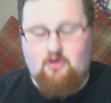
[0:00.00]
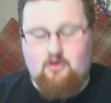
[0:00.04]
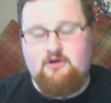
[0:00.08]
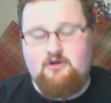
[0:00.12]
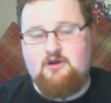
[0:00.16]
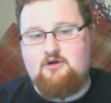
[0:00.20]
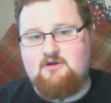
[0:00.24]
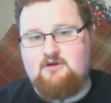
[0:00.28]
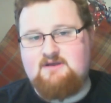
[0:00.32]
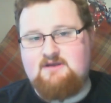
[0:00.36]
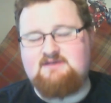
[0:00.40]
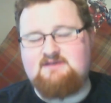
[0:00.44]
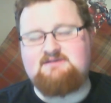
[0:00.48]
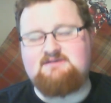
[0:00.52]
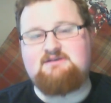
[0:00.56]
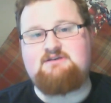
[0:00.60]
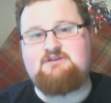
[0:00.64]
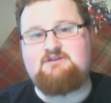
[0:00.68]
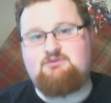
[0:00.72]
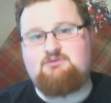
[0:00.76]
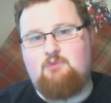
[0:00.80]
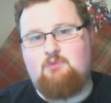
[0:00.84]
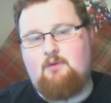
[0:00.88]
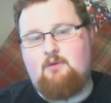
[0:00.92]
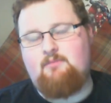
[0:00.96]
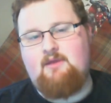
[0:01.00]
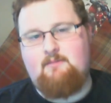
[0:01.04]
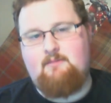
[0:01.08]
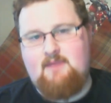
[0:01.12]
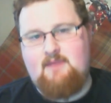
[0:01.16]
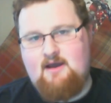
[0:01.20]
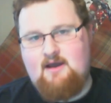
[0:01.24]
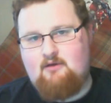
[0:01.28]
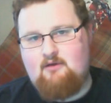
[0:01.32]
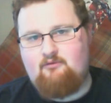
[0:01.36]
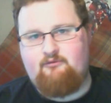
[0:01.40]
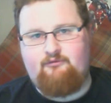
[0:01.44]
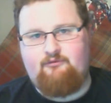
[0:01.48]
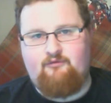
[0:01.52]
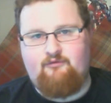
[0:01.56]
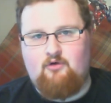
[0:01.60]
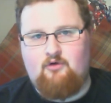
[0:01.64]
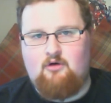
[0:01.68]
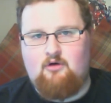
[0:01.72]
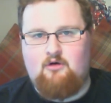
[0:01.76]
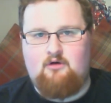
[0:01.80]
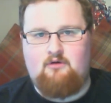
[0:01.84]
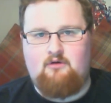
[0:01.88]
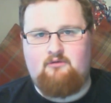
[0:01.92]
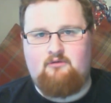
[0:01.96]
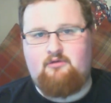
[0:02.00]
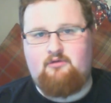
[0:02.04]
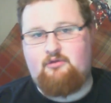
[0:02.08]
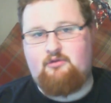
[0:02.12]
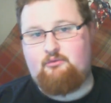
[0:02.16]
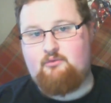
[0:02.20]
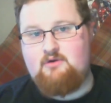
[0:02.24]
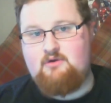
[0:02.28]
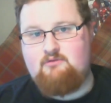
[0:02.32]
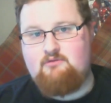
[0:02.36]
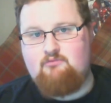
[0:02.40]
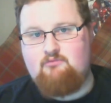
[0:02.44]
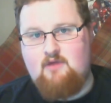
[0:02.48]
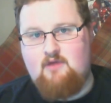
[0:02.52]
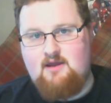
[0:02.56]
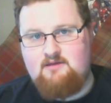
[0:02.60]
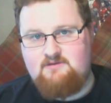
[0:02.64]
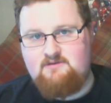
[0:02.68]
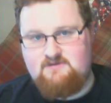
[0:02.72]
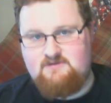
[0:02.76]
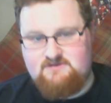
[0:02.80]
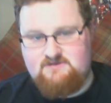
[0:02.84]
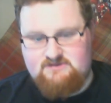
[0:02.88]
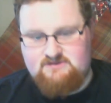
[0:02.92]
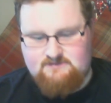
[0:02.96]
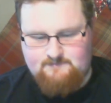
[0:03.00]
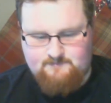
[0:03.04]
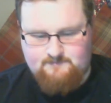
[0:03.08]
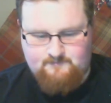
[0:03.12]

you could easily swap them out for 3 wraiths.